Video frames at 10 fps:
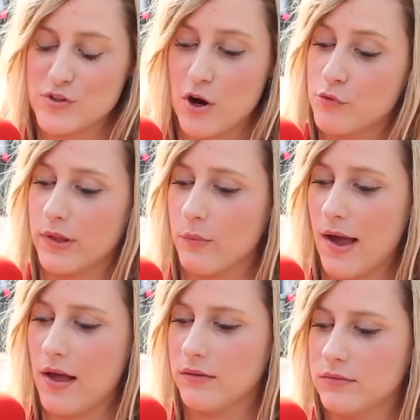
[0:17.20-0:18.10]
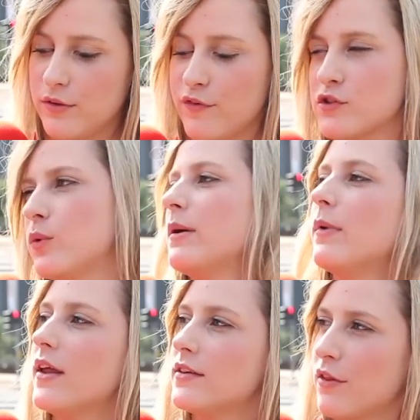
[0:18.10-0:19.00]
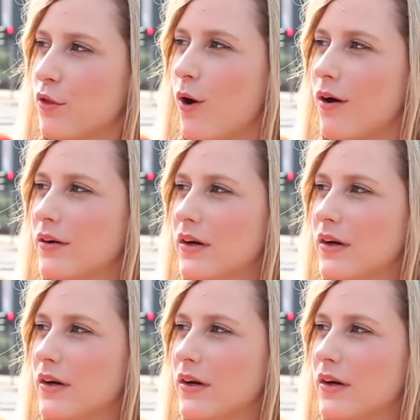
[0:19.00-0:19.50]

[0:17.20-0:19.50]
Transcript: started really well the first twenty minutes. I thought,